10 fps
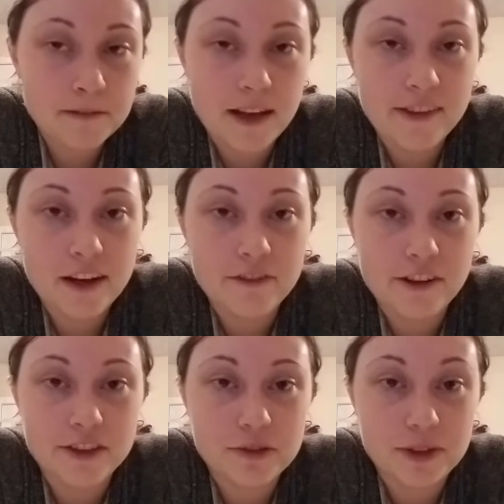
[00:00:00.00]
And then I
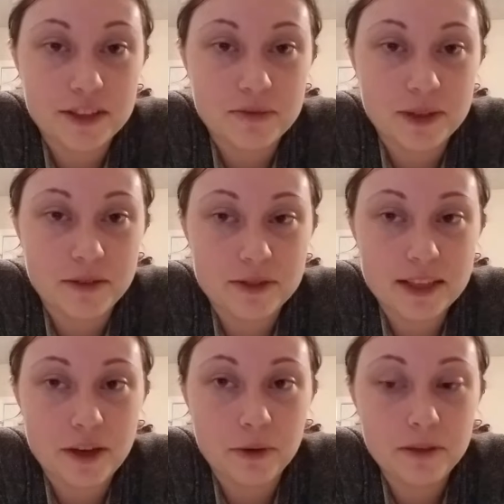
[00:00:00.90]
found this recipe and was
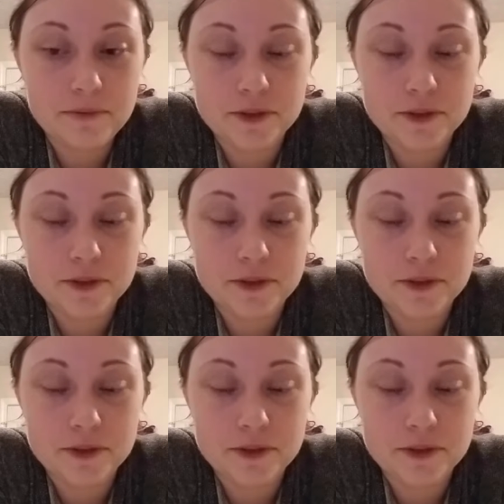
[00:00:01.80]
like, well,